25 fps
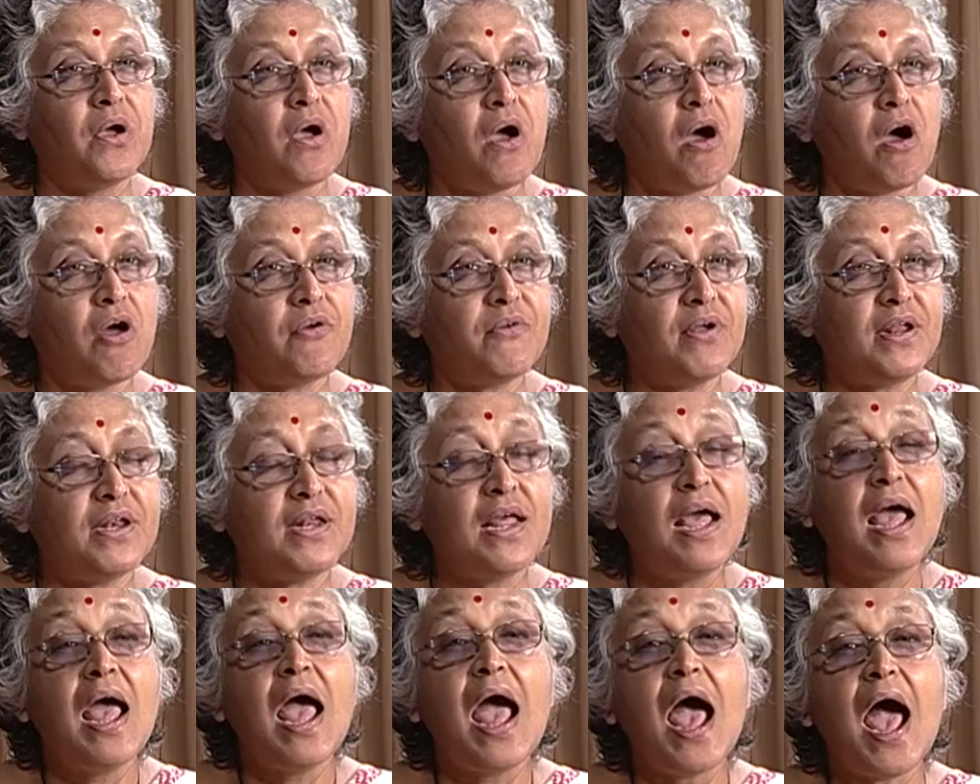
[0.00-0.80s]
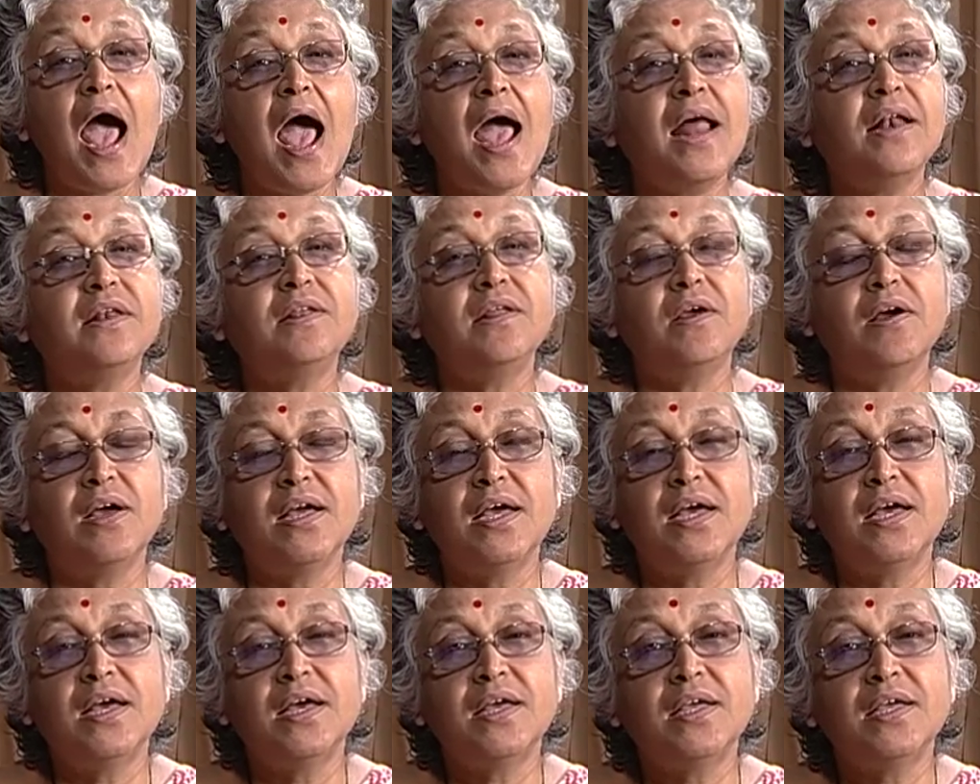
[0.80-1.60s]
all right and
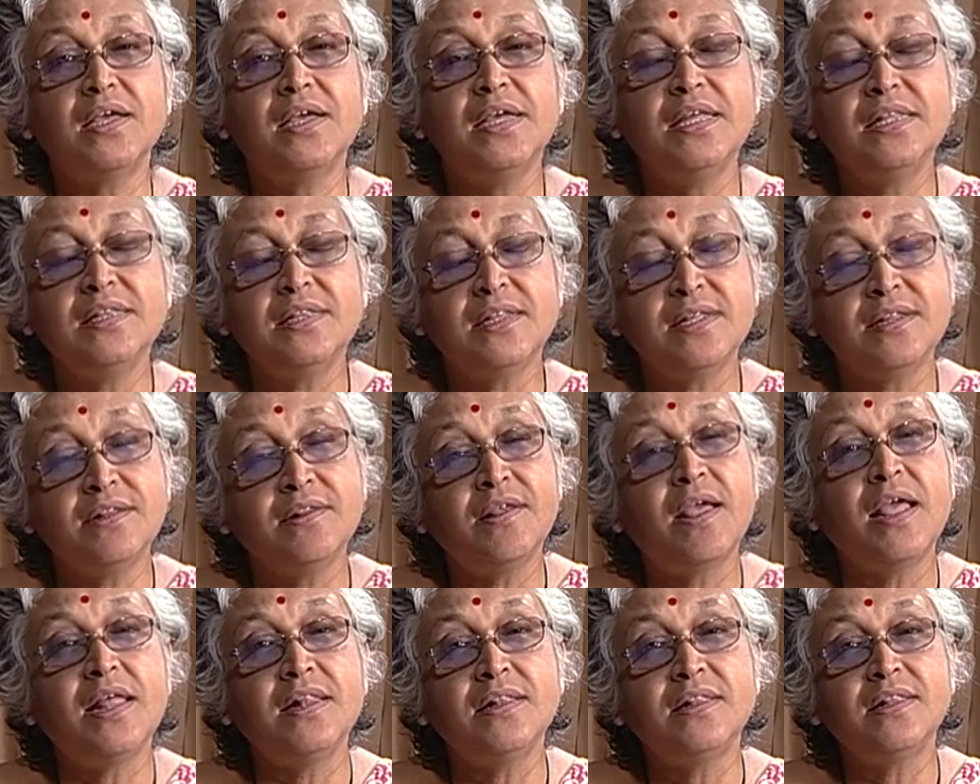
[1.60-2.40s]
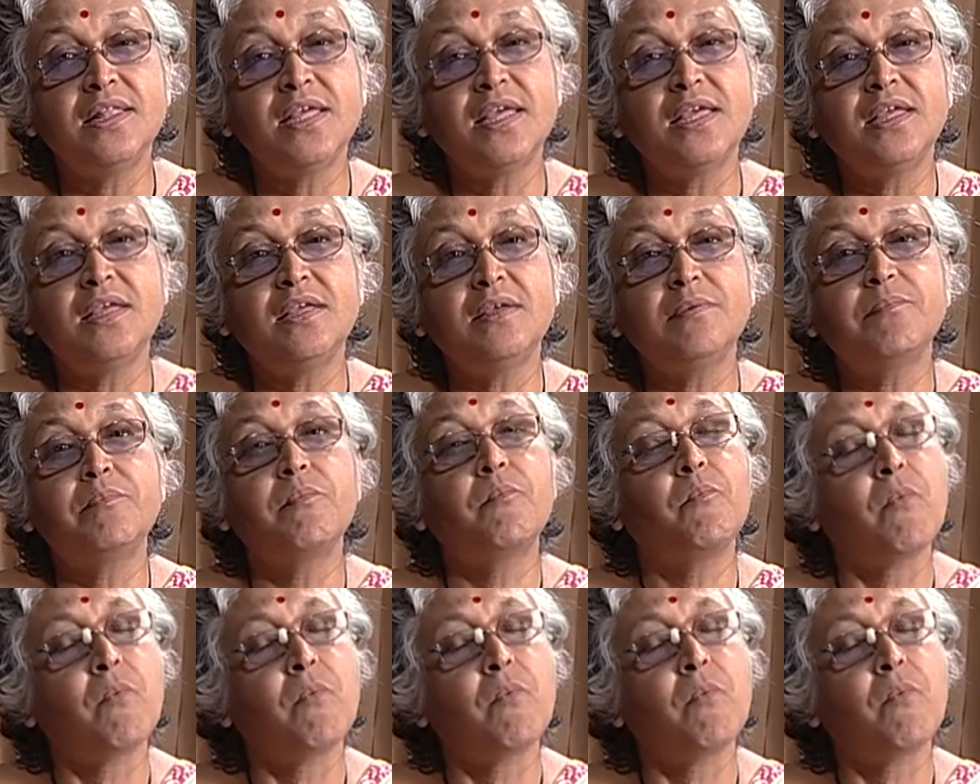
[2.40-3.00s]
uh, in, in hindi